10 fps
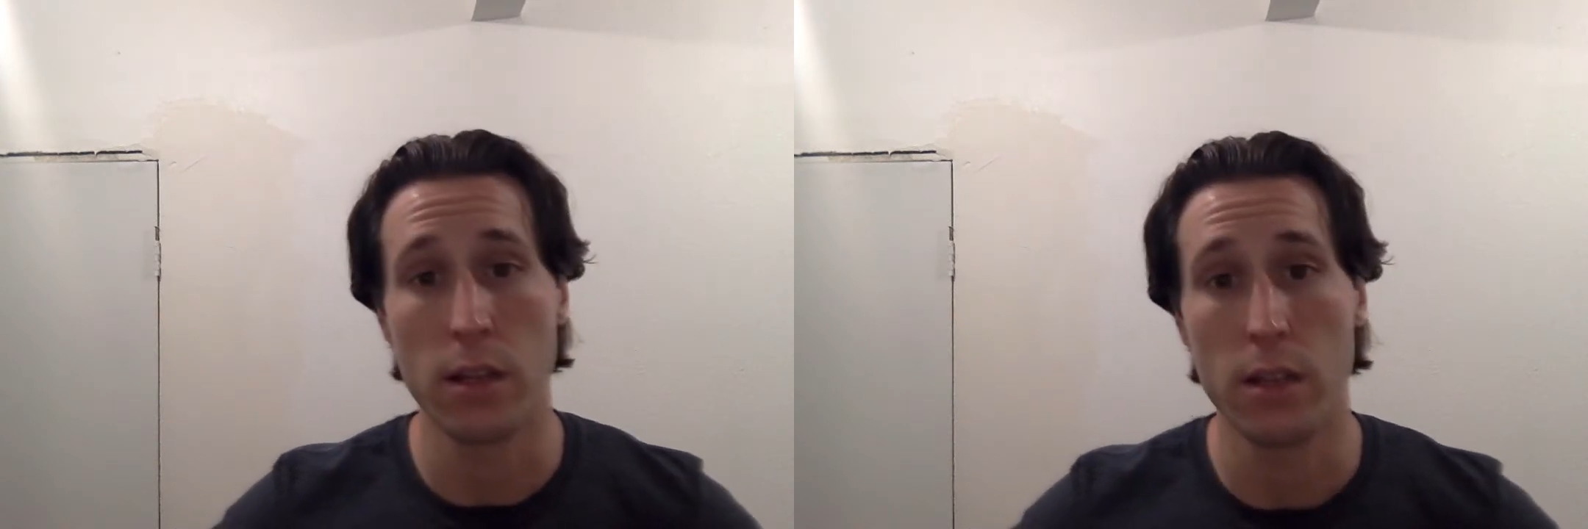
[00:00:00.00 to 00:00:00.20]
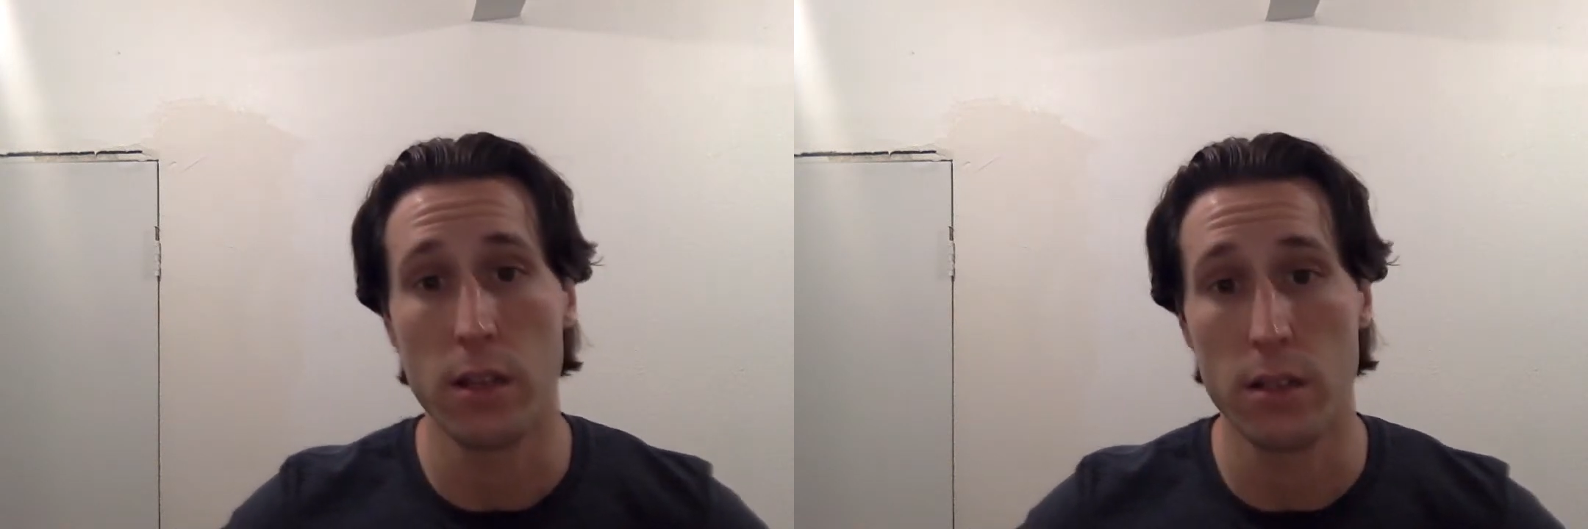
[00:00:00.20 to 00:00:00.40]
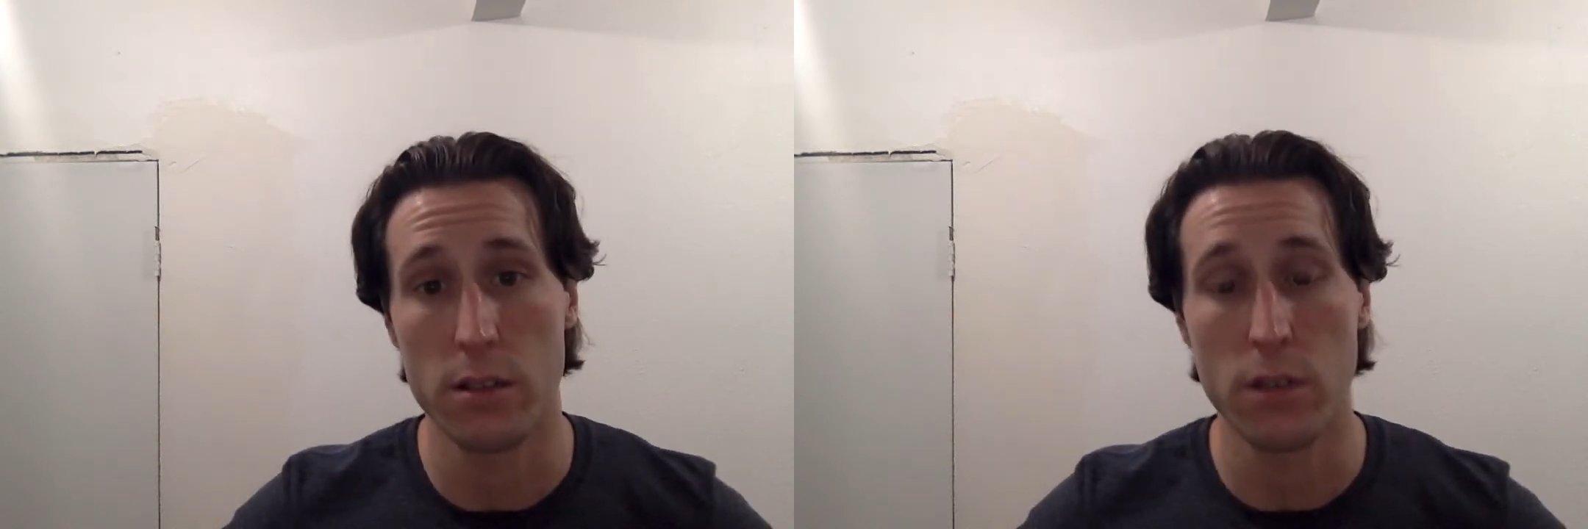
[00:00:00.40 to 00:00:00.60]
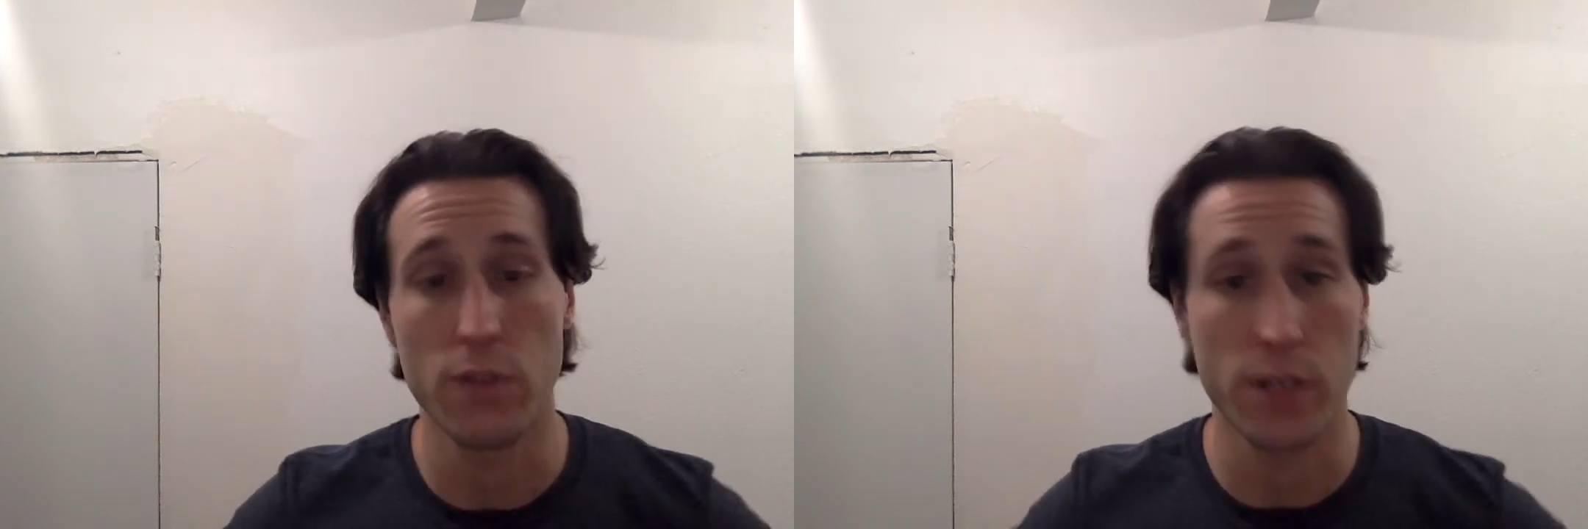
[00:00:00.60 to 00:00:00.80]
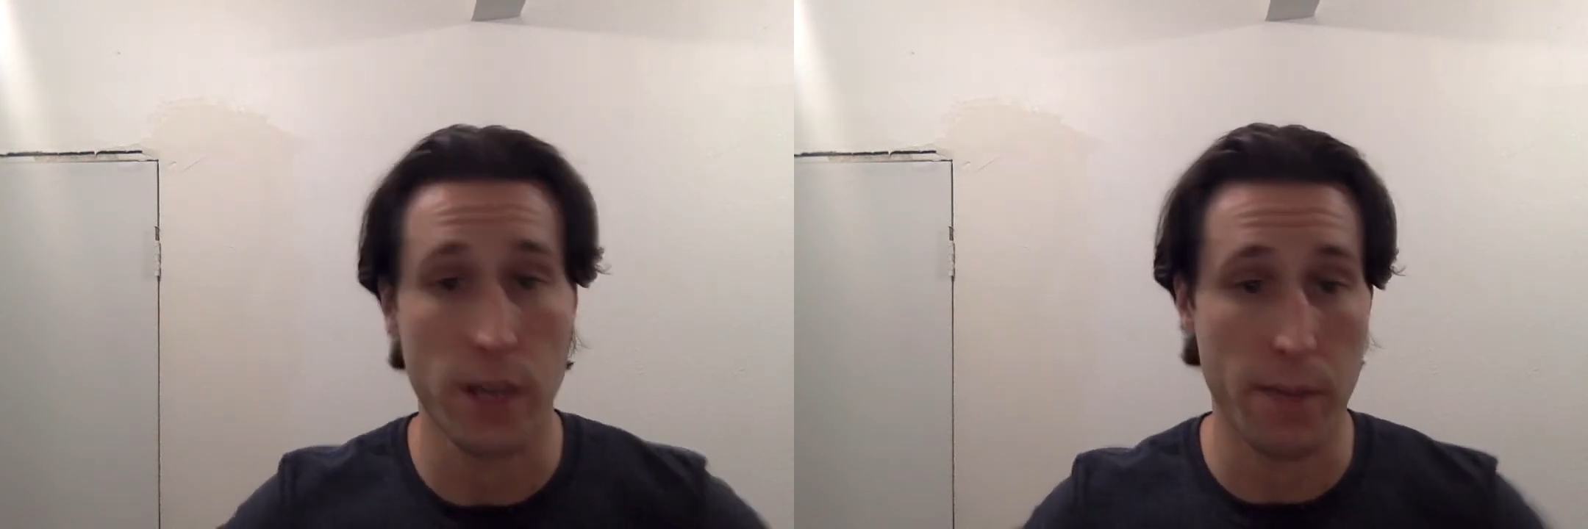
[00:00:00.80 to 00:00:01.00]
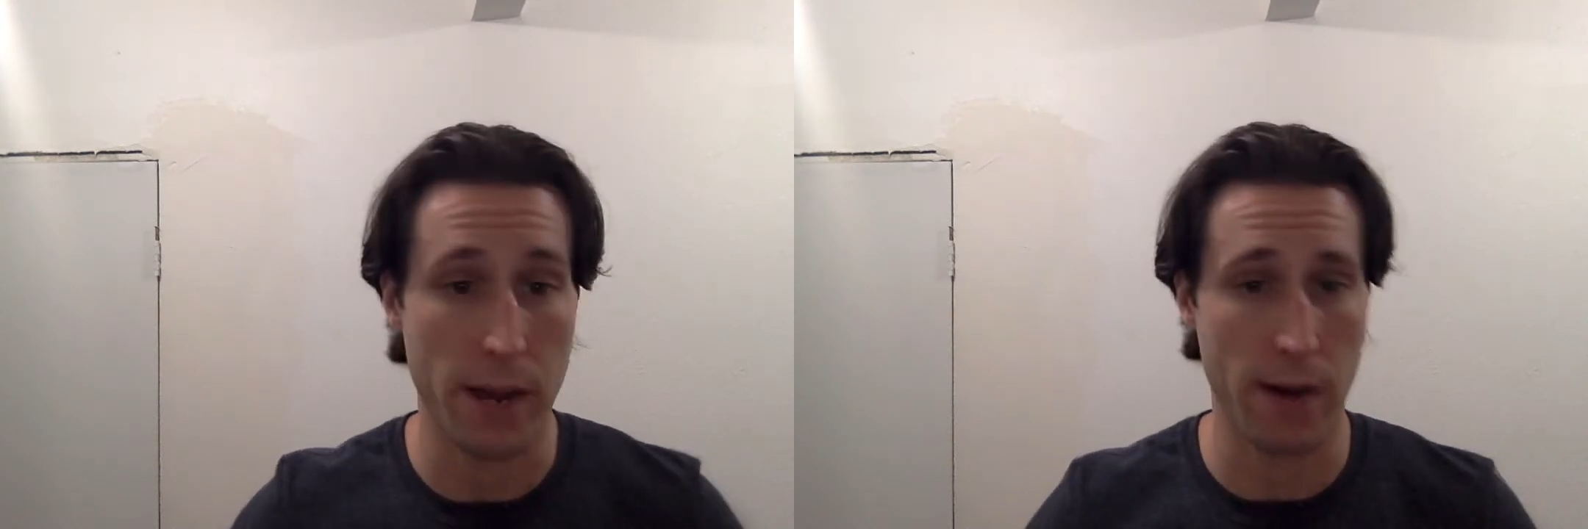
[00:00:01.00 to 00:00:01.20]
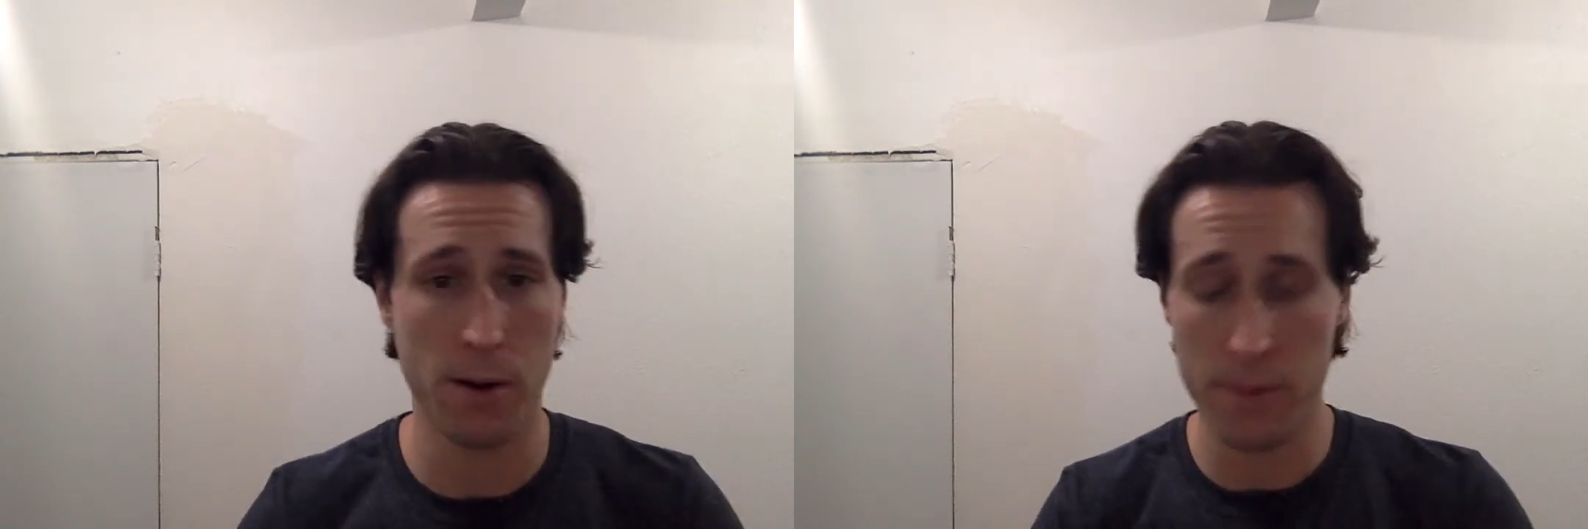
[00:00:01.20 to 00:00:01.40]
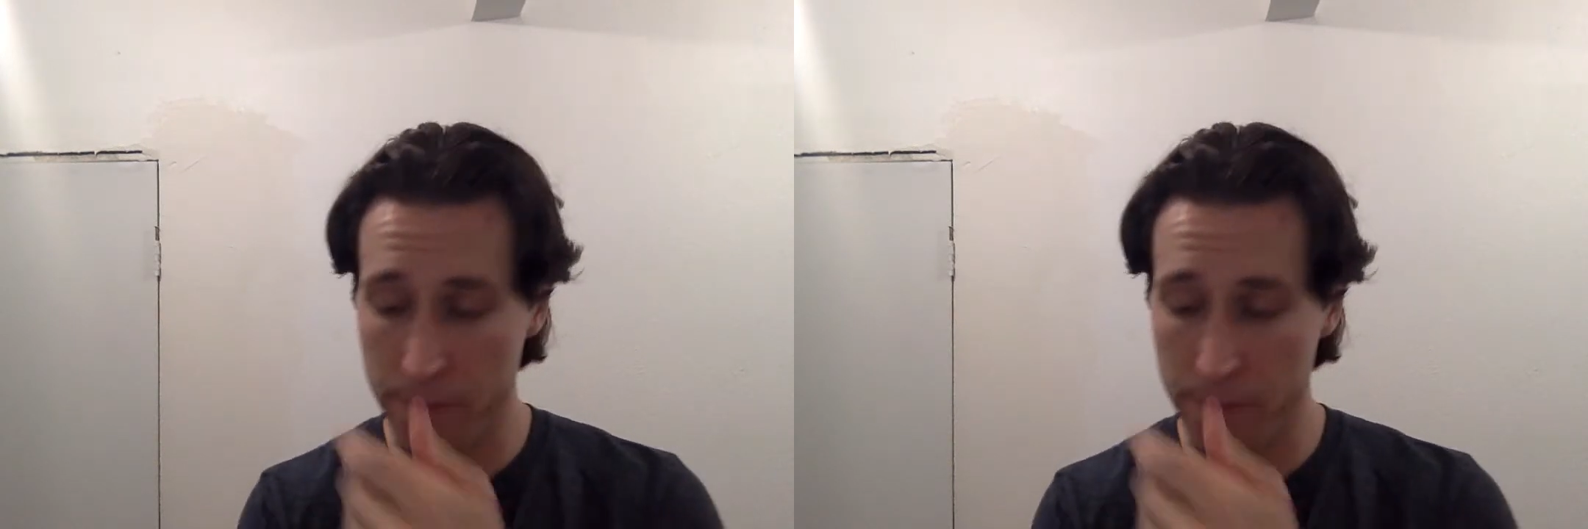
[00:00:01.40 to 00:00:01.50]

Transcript: the silver tip hair